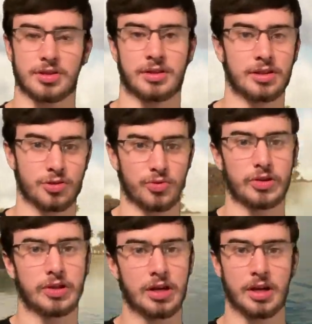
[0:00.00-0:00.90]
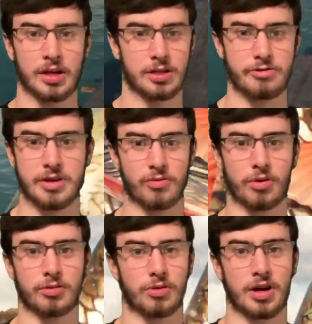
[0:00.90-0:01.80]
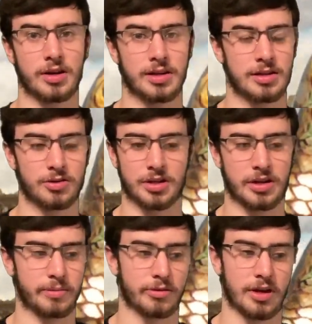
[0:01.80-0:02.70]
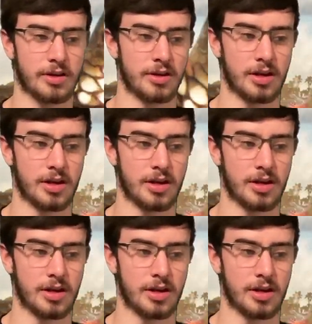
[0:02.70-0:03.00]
In this one, you get one rod and you can upgrade